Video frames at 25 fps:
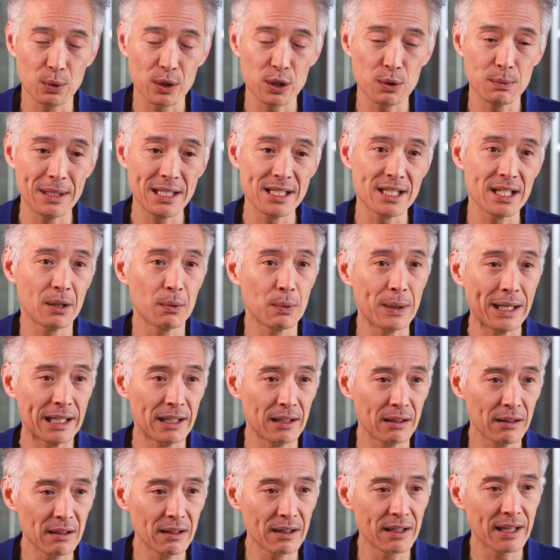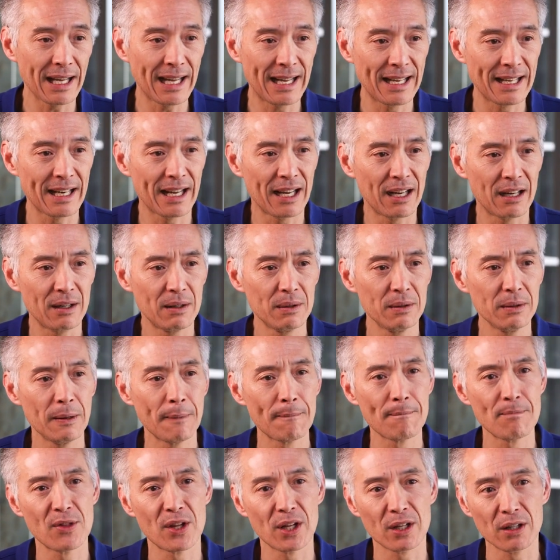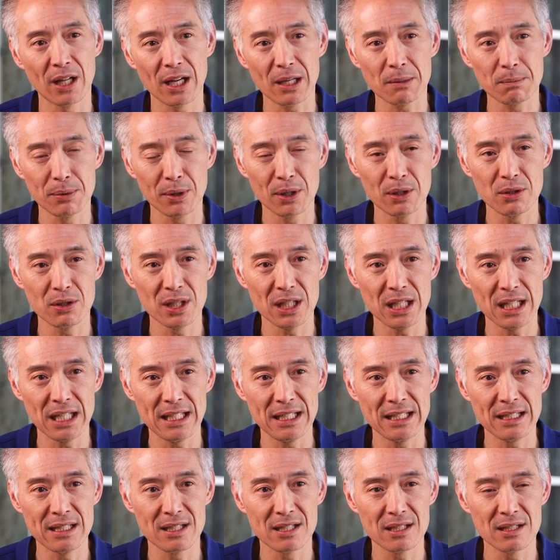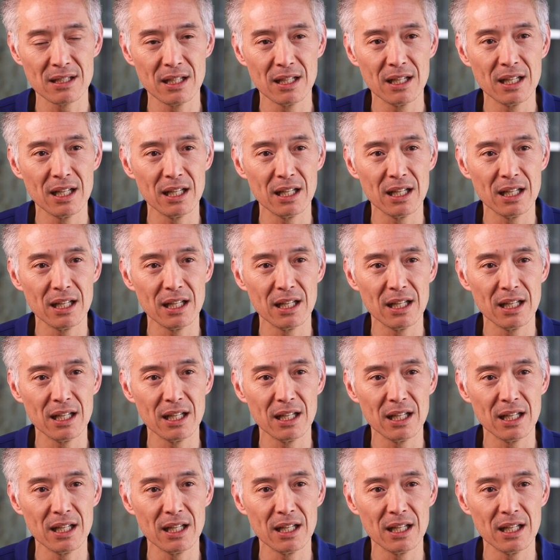which means that we can look at how the clock proteins